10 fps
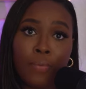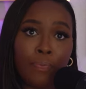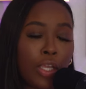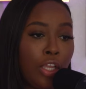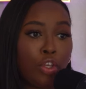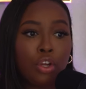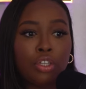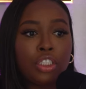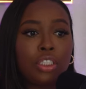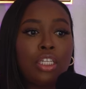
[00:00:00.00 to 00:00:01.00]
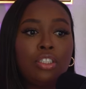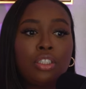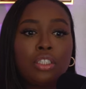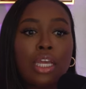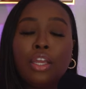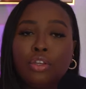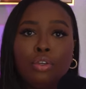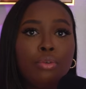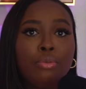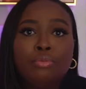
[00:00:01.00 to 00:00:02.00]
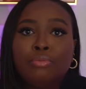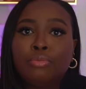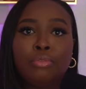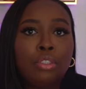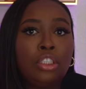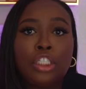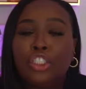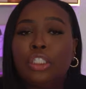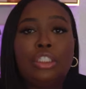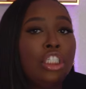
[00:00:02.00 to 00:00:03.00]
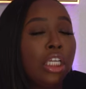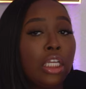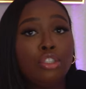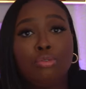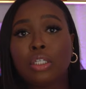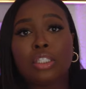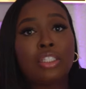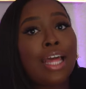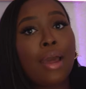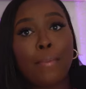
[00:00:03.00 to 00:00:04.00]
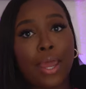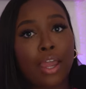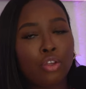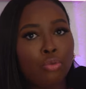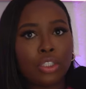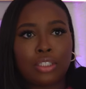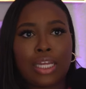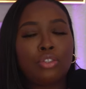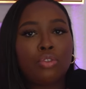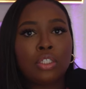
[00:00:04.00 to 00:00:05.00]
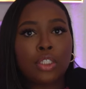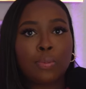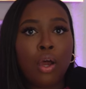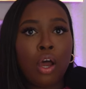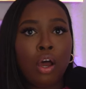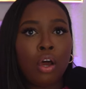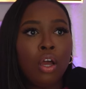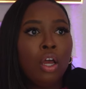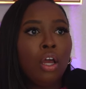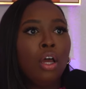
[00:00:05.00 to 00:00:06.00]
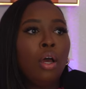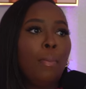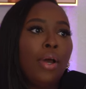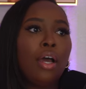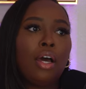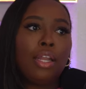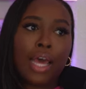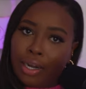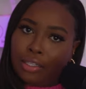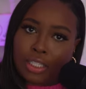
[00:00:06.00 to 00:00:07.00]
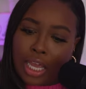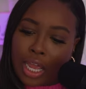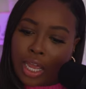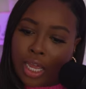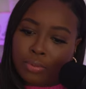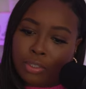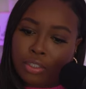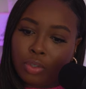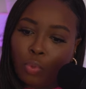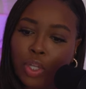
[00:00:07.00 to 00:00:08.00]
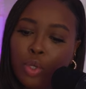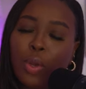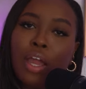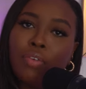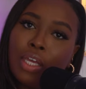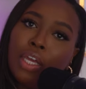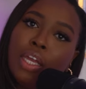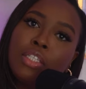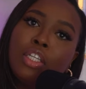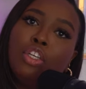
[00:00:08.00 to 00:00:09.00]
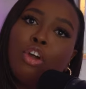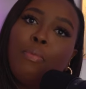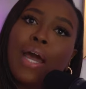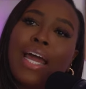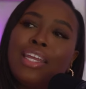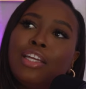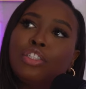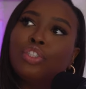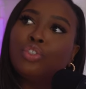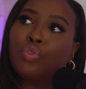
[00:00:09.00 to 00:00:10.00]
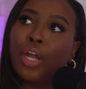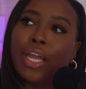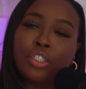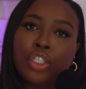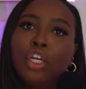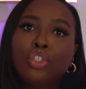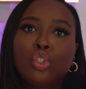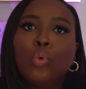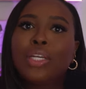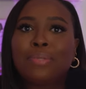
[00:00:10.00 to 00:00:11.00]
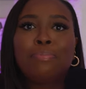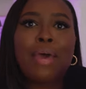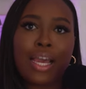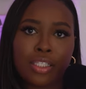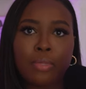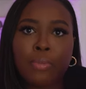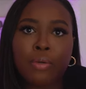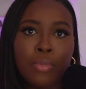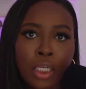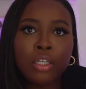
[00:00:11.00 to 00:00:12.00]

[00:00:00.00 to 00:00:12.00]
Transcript: and you're just, it's just in you, just your genes, you just snap back and you just naturally small. But a lot of the times when you have kids and your body gets stretched to its maximum,